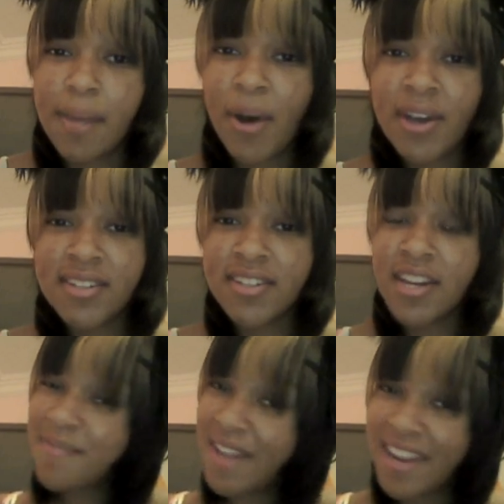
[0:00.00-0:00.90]

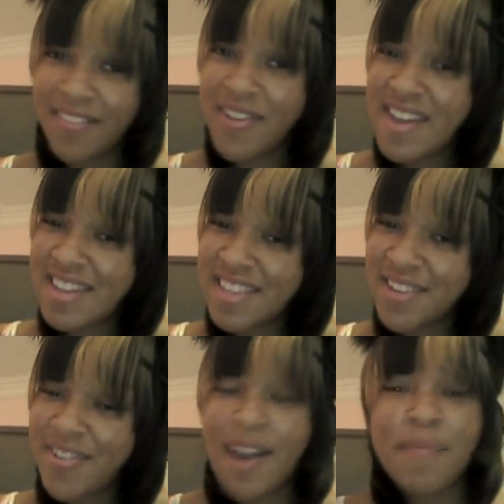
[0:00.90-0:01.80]
Pawstar, you might have to wait a
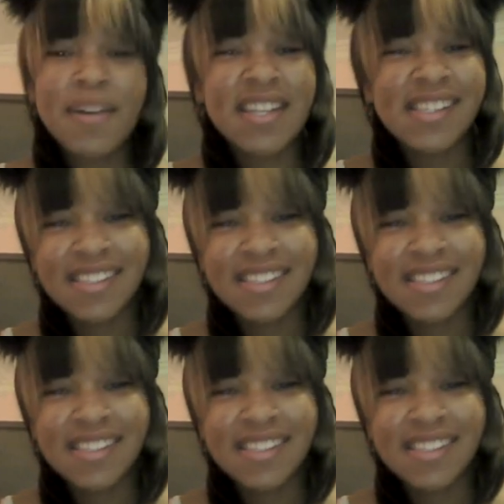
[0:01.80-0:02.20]
little while, but